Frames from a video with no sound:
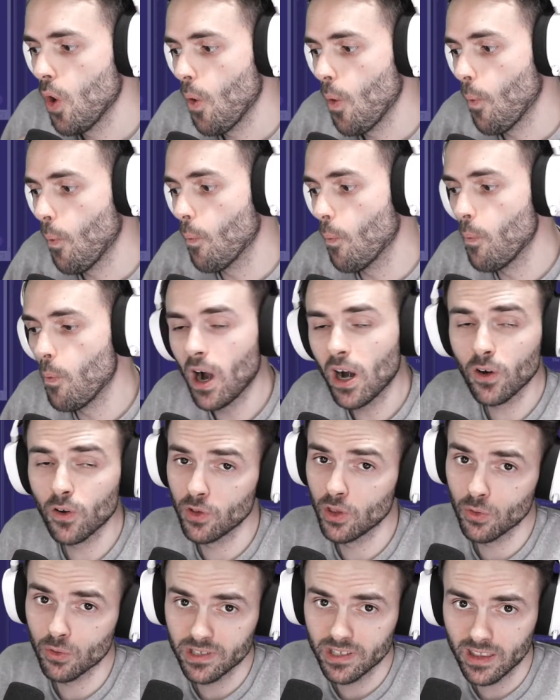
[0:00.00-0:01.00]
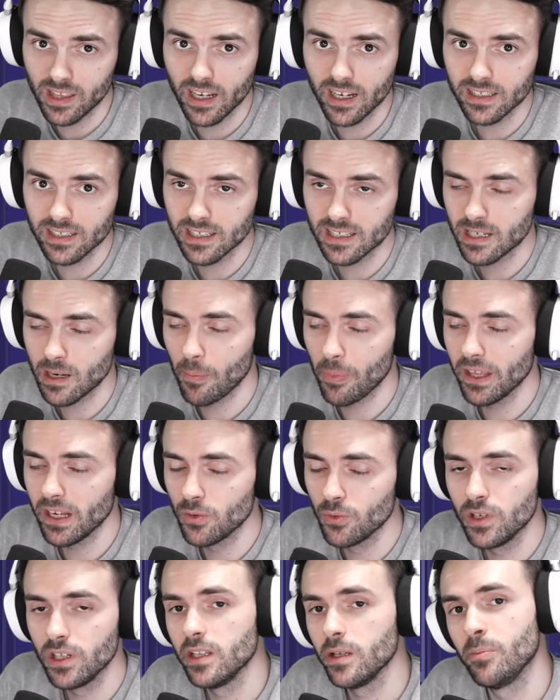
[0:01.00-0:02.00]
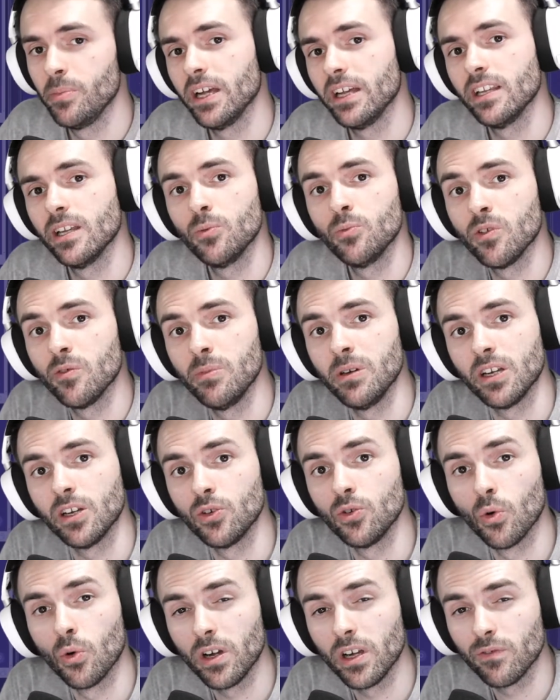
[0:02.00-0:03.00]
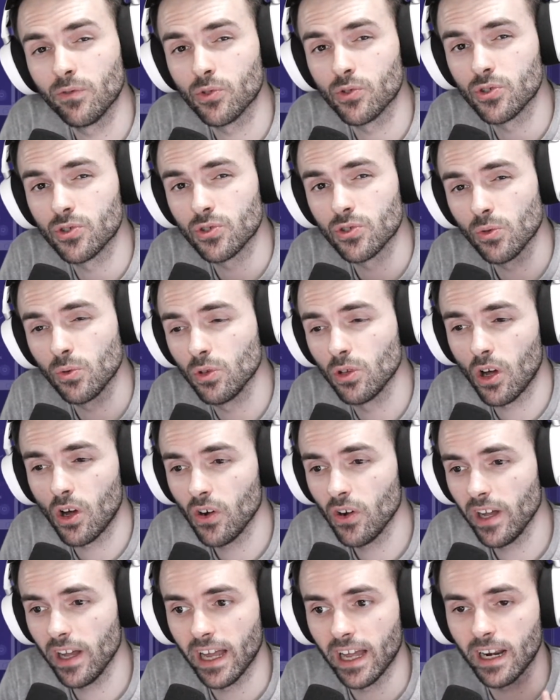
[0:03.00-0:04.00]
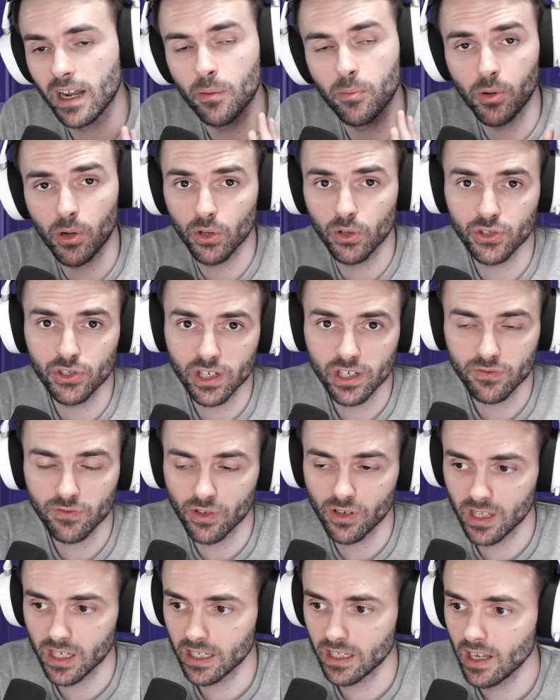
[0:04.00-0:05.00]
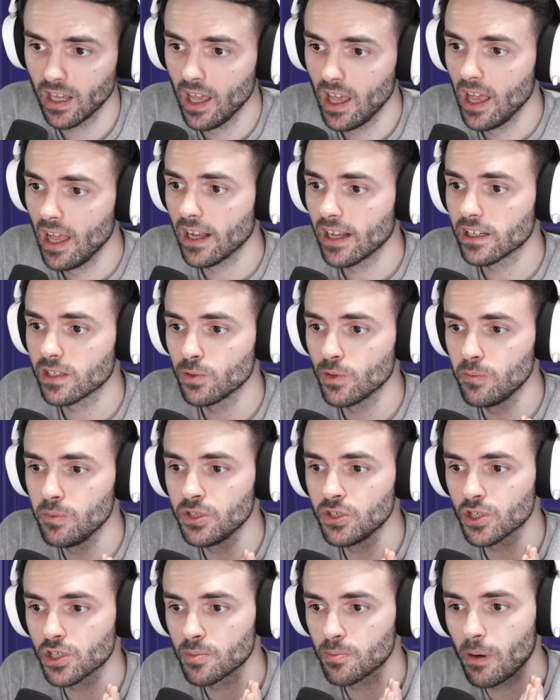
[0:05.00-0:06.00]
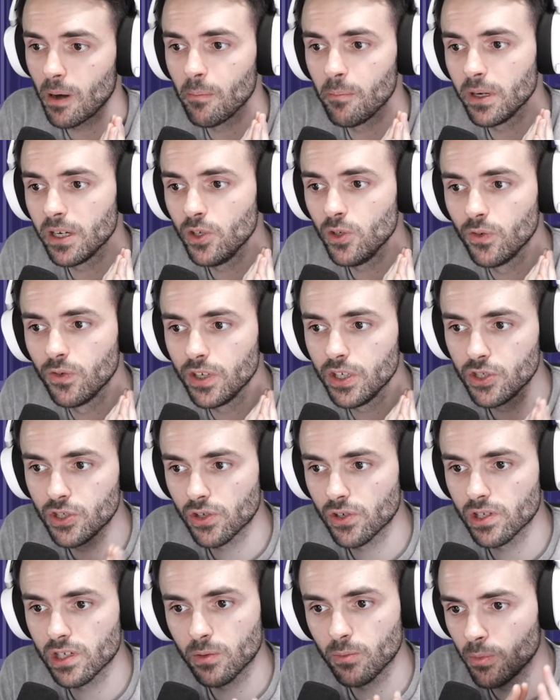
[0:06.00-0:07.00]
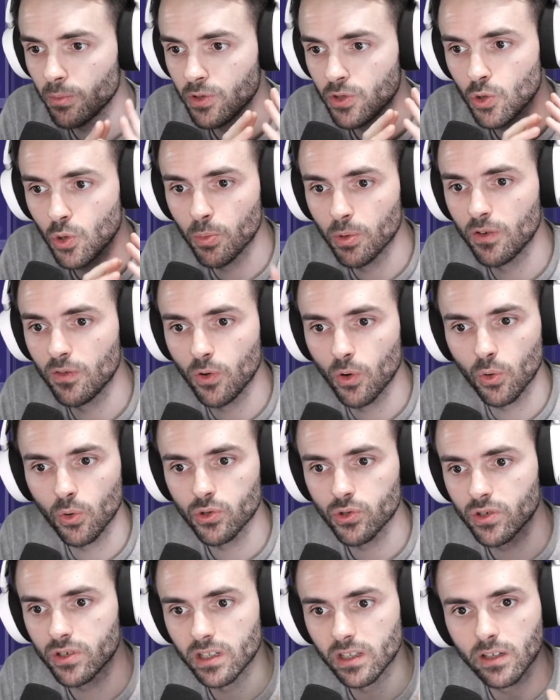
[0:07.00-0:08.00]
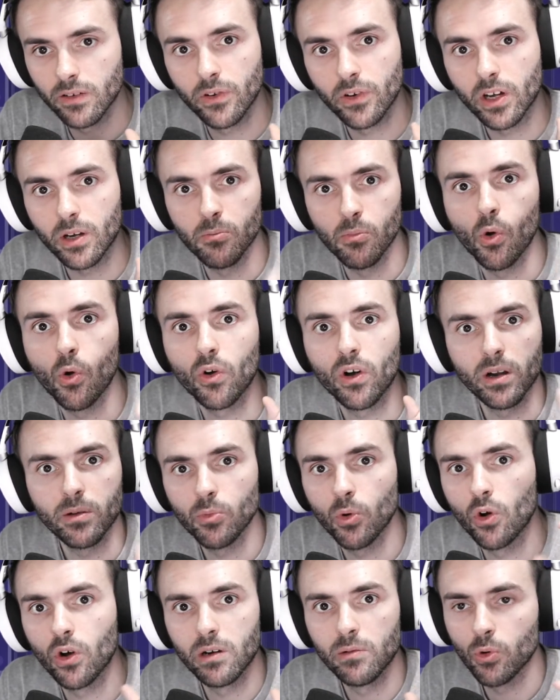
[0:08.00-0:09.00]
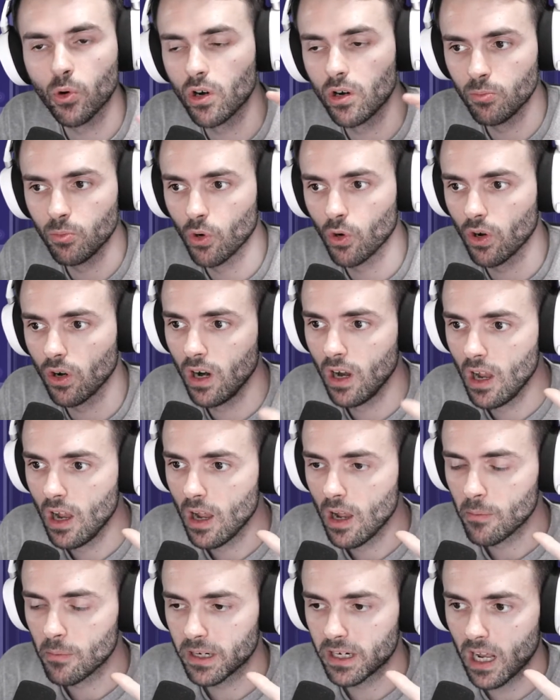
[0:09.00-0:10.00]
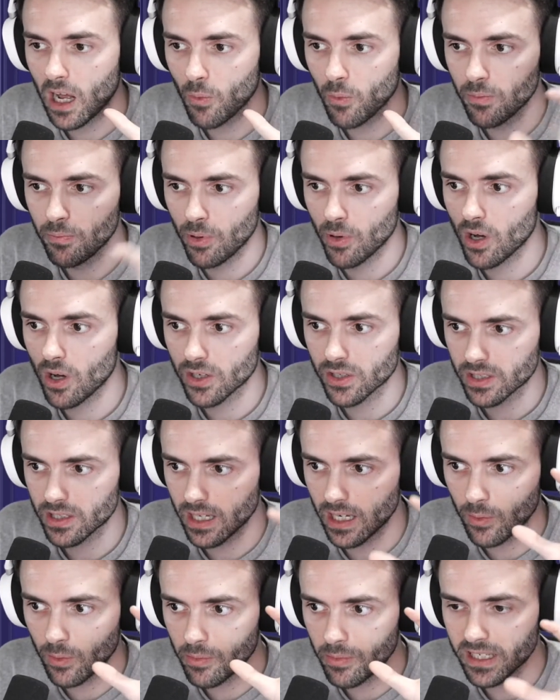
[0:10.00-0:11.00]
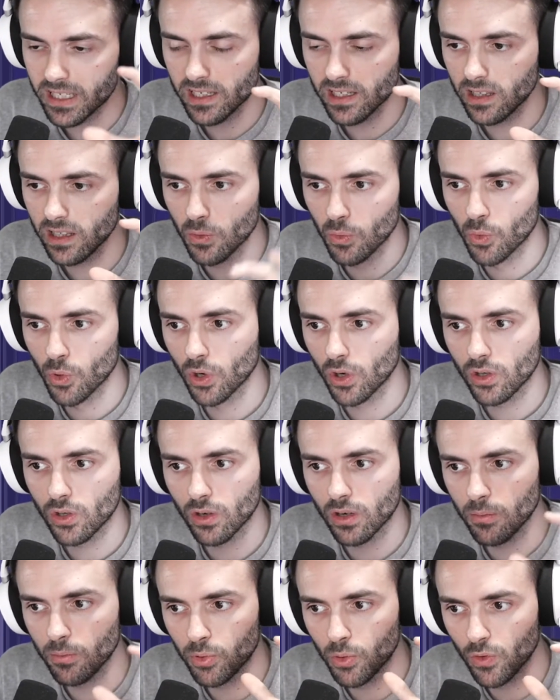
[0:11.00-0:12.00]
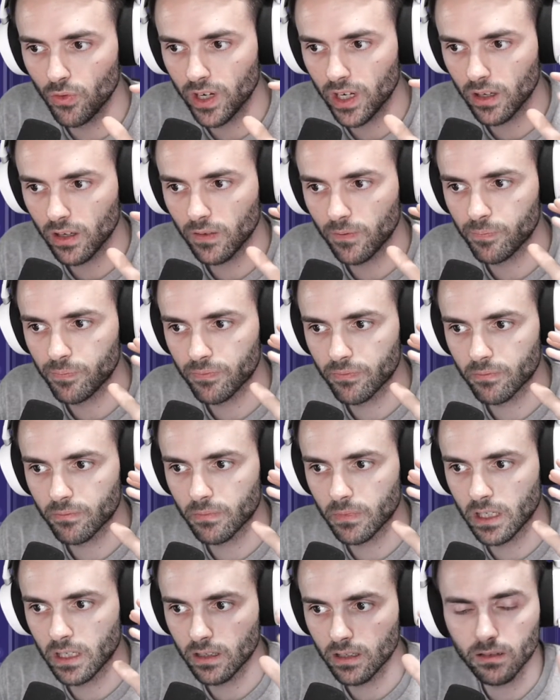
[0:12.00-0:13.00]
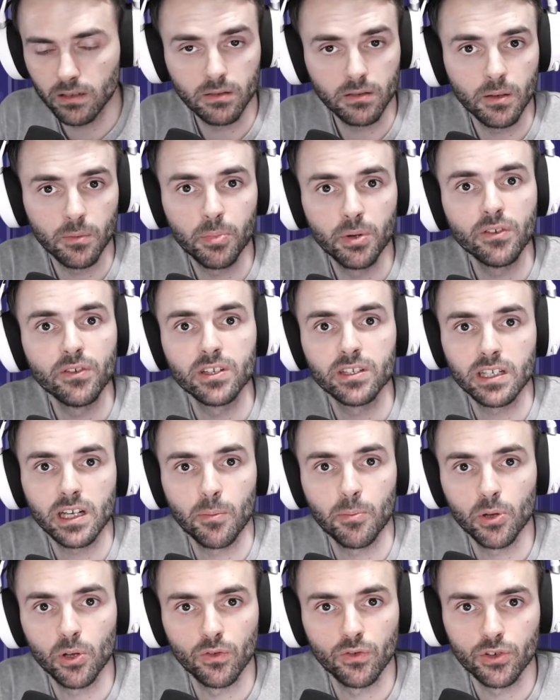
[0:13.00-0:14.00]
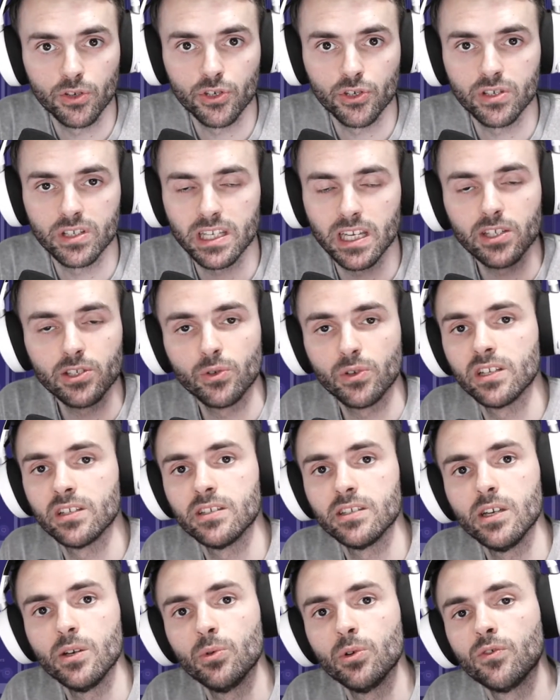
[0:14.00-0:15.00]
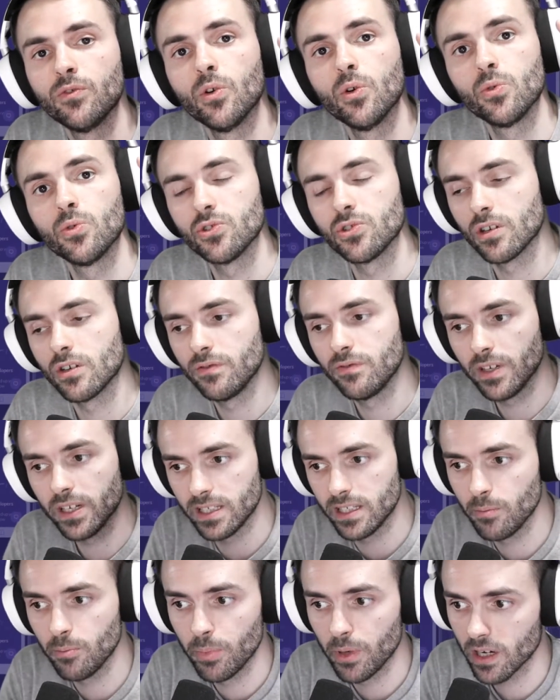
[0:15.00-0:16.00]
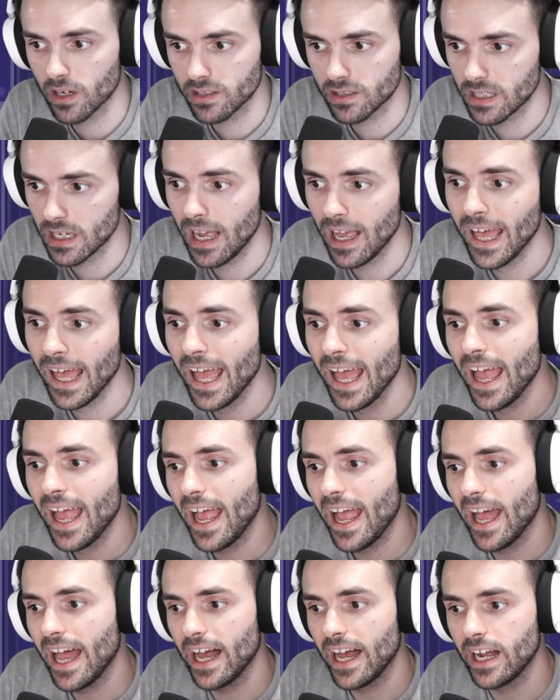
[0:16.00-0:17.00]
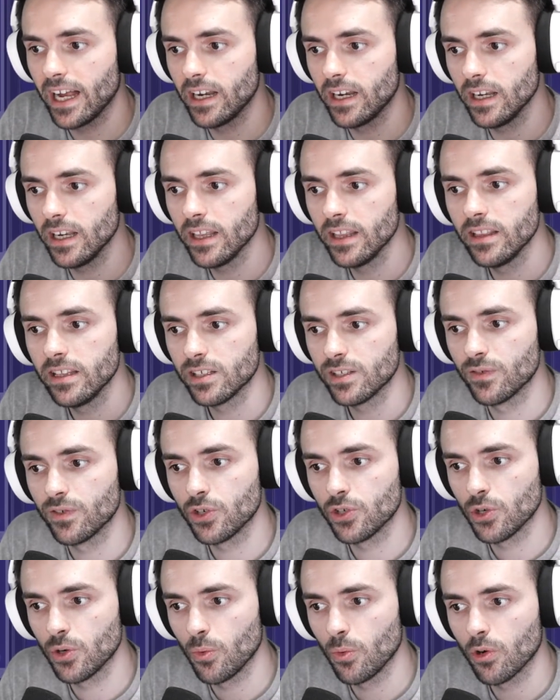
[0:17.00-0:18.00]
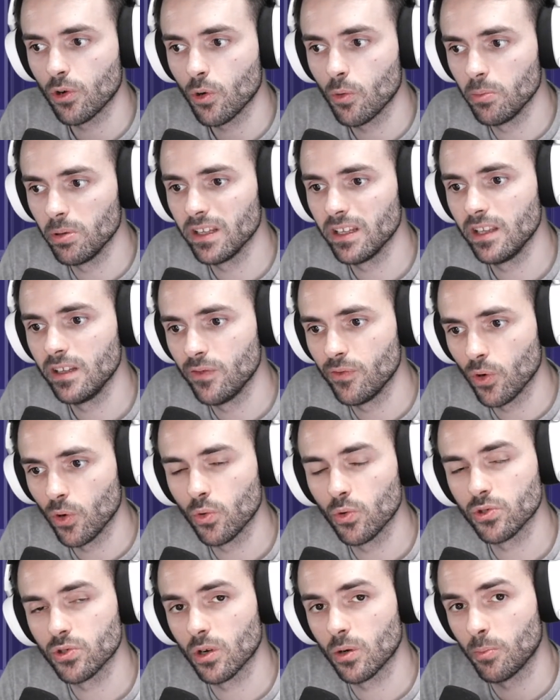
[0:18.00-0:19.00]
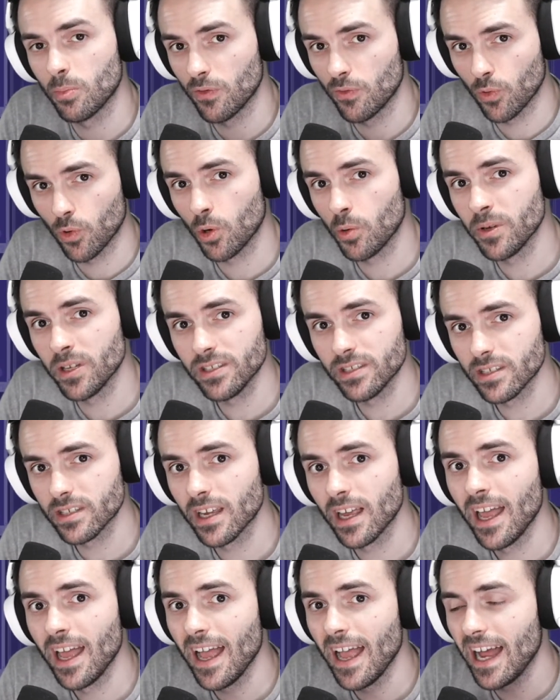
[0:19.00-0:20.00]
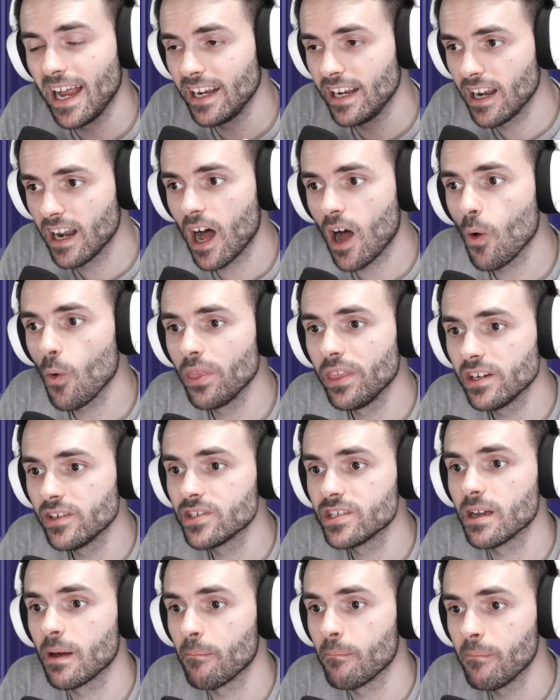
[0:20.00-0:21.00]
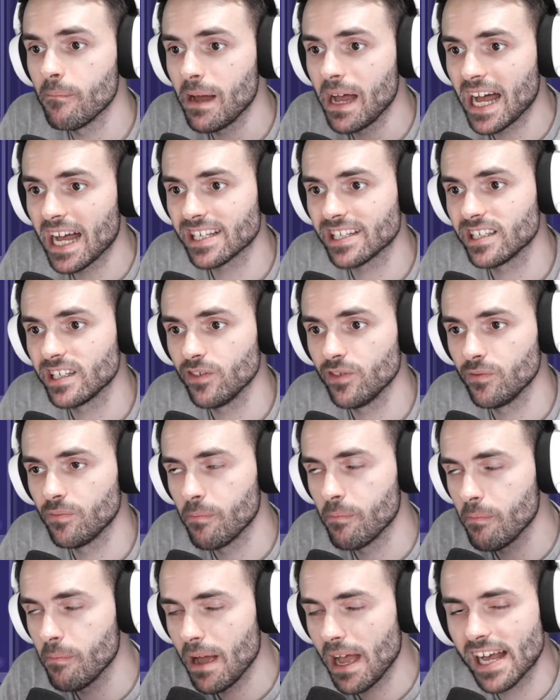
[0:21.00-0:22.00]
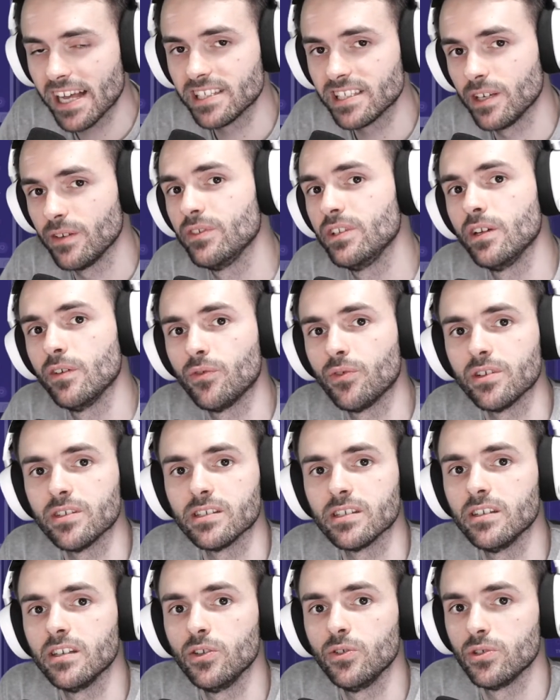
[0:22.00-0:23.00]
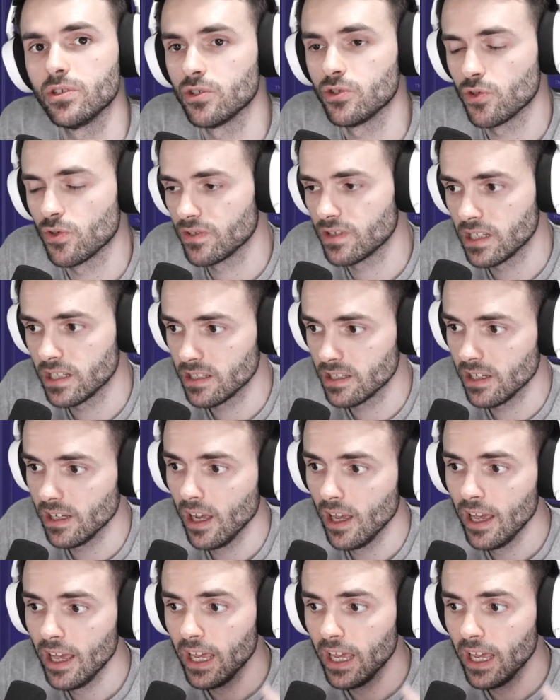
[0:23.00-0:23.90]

One of those things is something really big that we've been ignoring for so long, and I apologize for that because we've been just pumping new features and we've been super focused on delivering more and more and more and more. But now we paused and we basically worked on improving in the previous couple of versions. As you can see, we're focused on fixing bugs, and in this version we were completely focused on performance. And now there's a massive difference in the usage of Sizzy.